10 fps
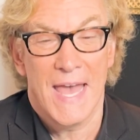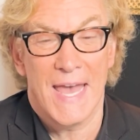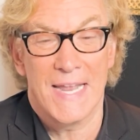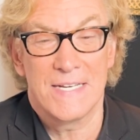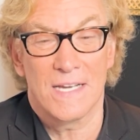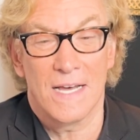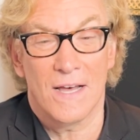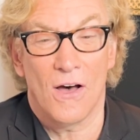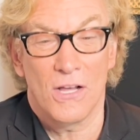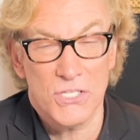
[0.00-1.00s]
And
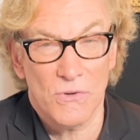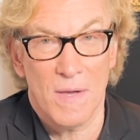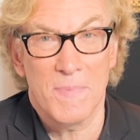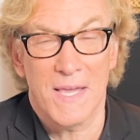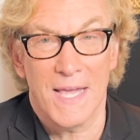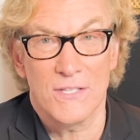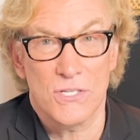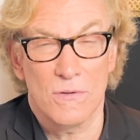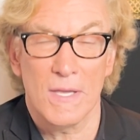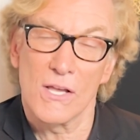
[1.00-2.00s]
also I began
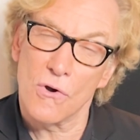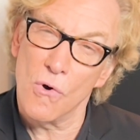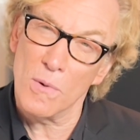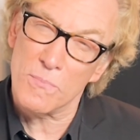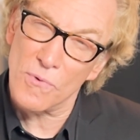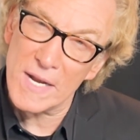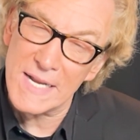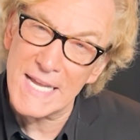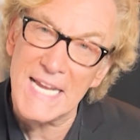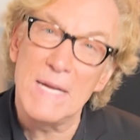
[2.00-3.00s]
to incorporate
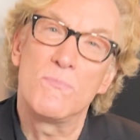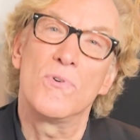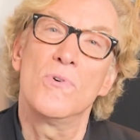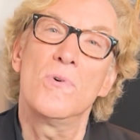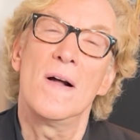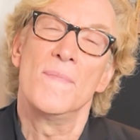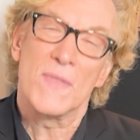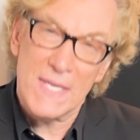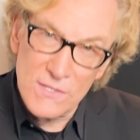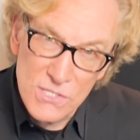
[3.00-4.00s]
Hebrew
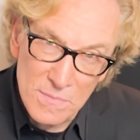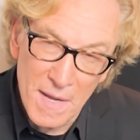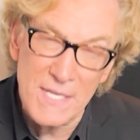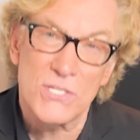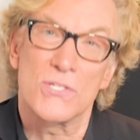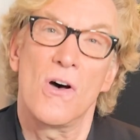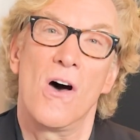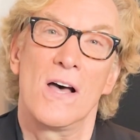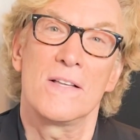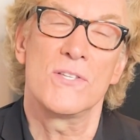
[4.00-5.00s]
into my
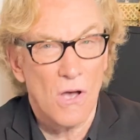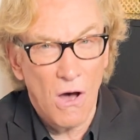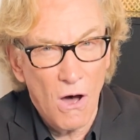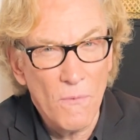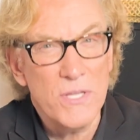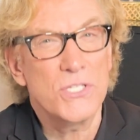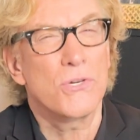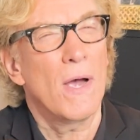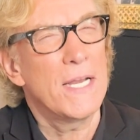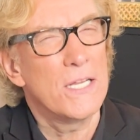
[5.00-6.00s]
songs, always
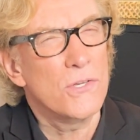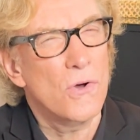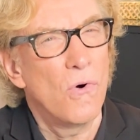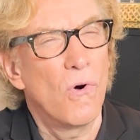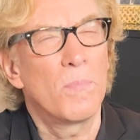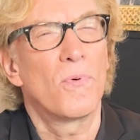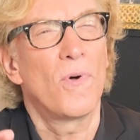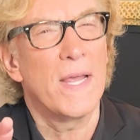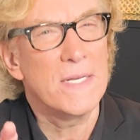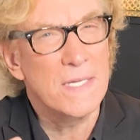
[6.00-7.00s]
trying to
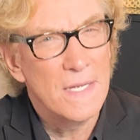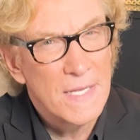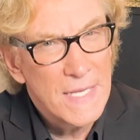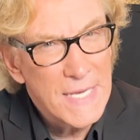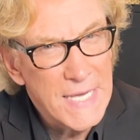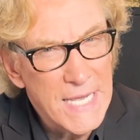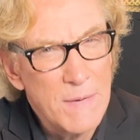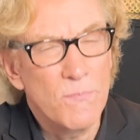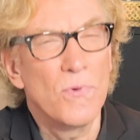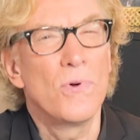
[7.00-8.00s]
incorporate
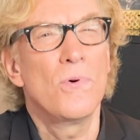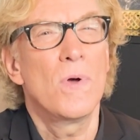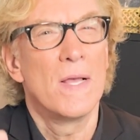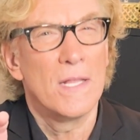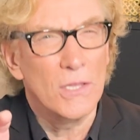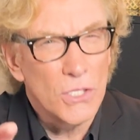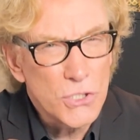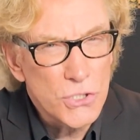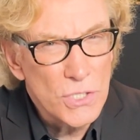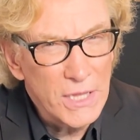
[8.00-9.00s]
Hebrew
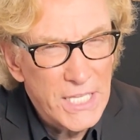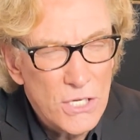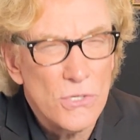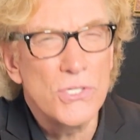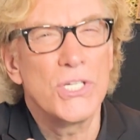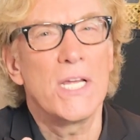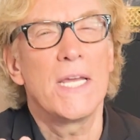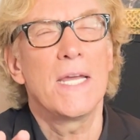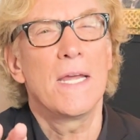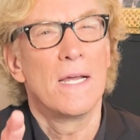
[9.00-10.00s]

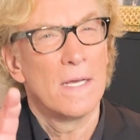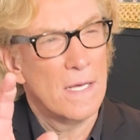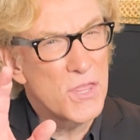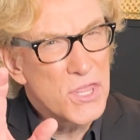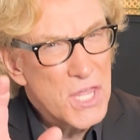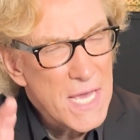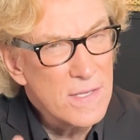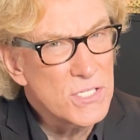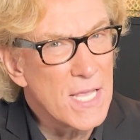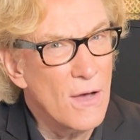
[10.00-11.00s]
liturgy,
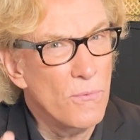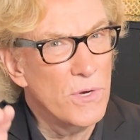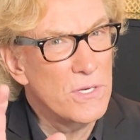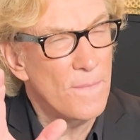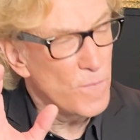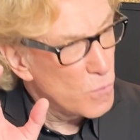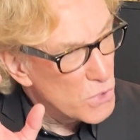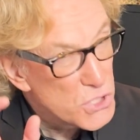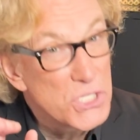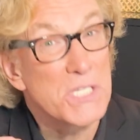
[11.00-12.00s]
things that
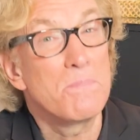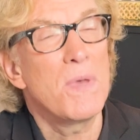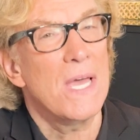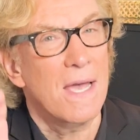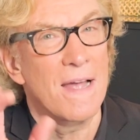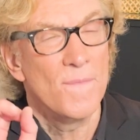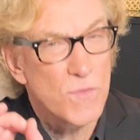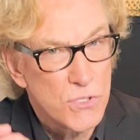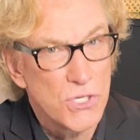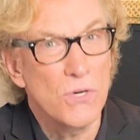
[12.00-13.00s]
would speak
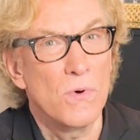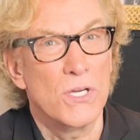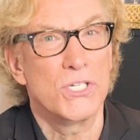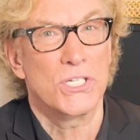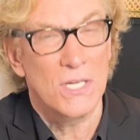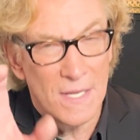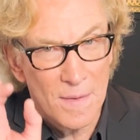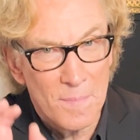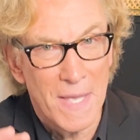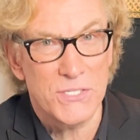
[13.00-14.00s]
Jewish
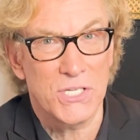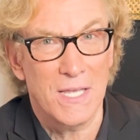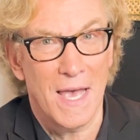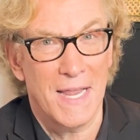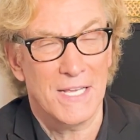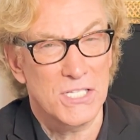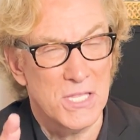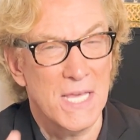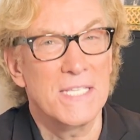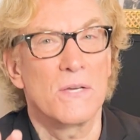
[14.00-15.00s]
messianics,
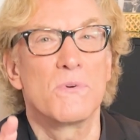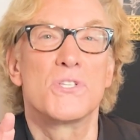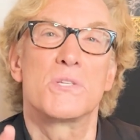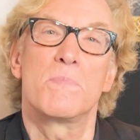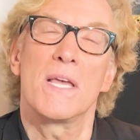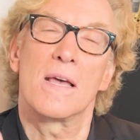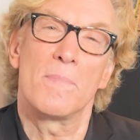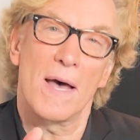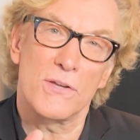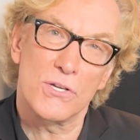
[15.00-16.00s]
things that would speak
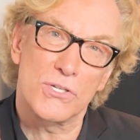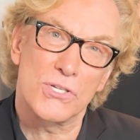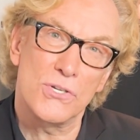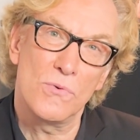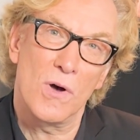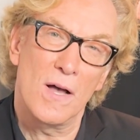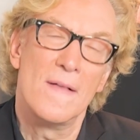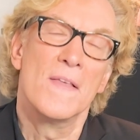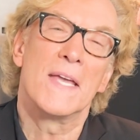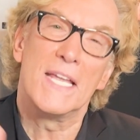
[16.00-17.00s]
about
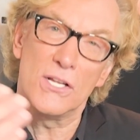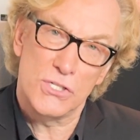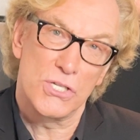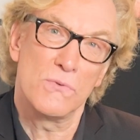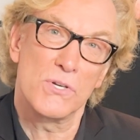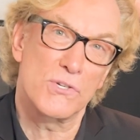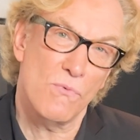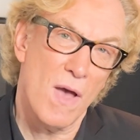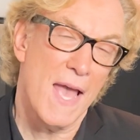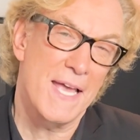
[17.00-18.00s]
Yeshua in a Jewish
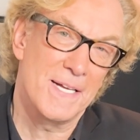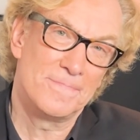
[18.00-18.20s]
way.